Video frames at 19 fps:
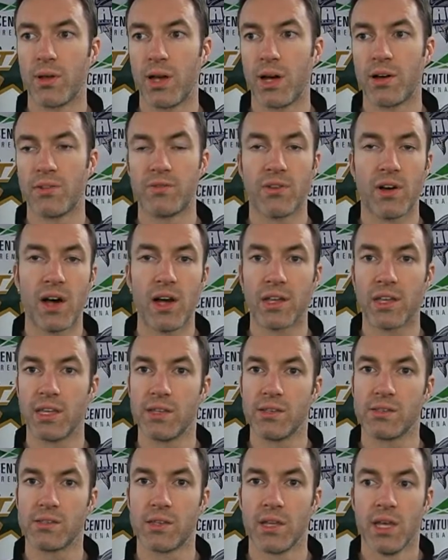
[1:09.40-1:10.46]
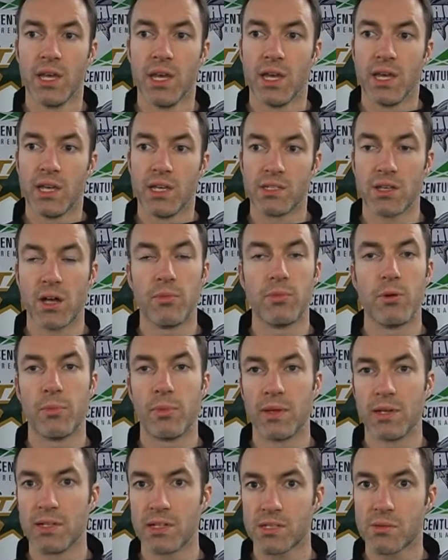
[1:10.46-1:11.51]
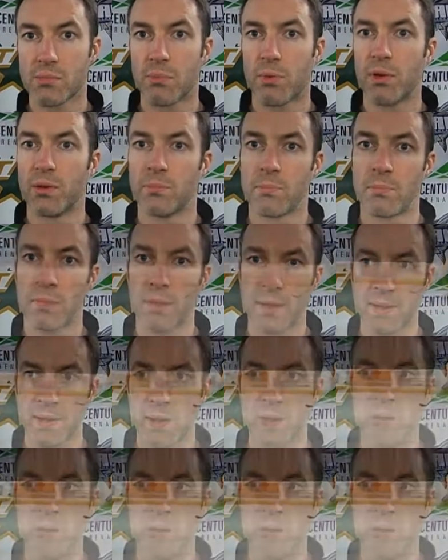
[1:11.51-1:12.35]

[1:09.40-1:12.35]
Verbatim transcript: playoff hockey is, is all about being disciplined, playing